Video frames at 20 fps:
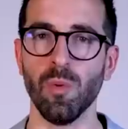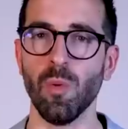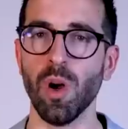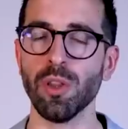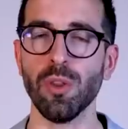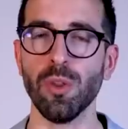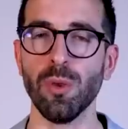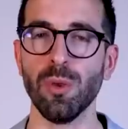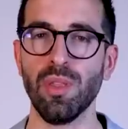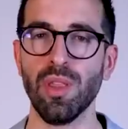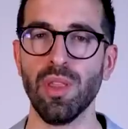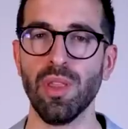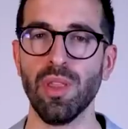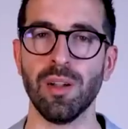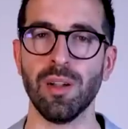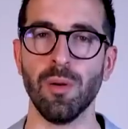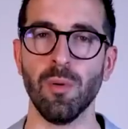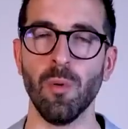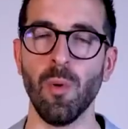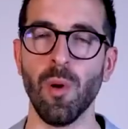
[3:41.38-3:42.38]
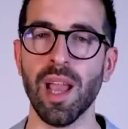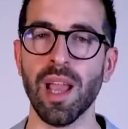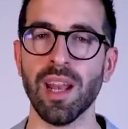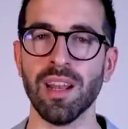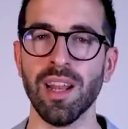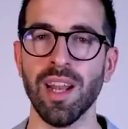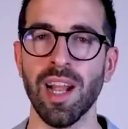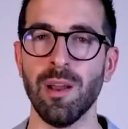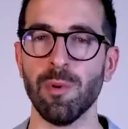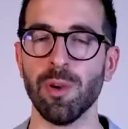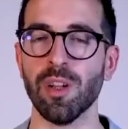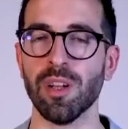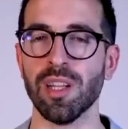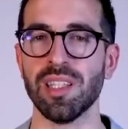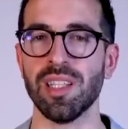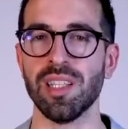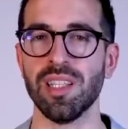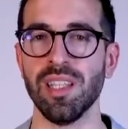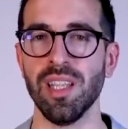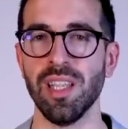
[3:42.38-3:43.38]
What do you think? When are we going to
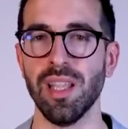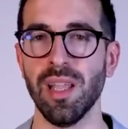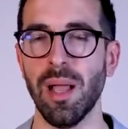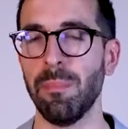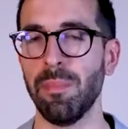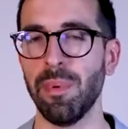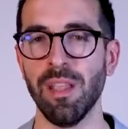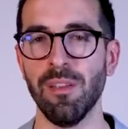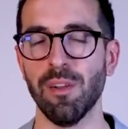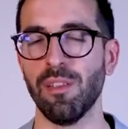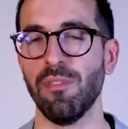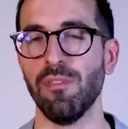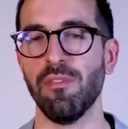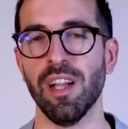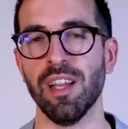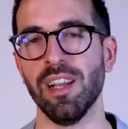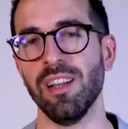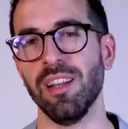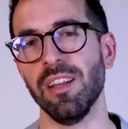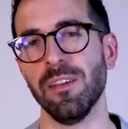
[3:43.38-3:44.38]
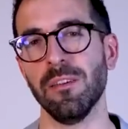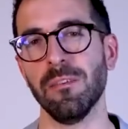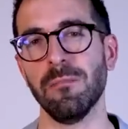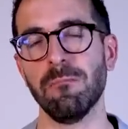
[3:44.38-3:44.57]
see a pivot finally?